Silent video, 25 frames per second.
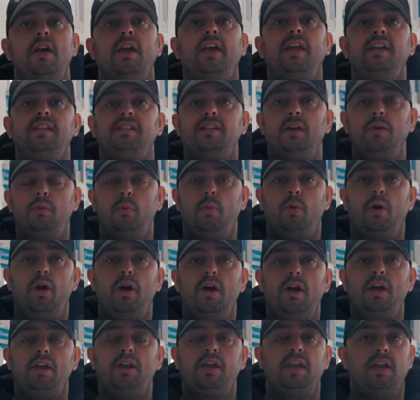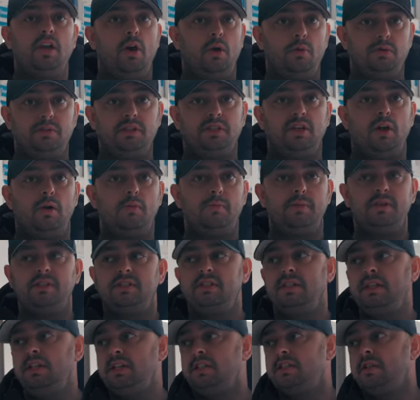He's at work, he owns his own
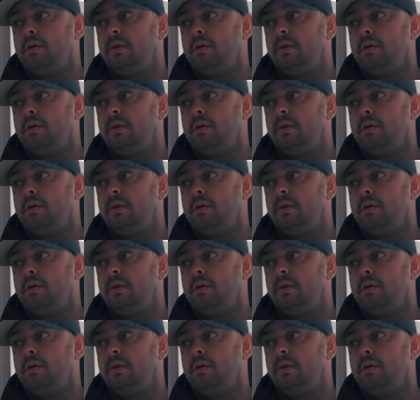business.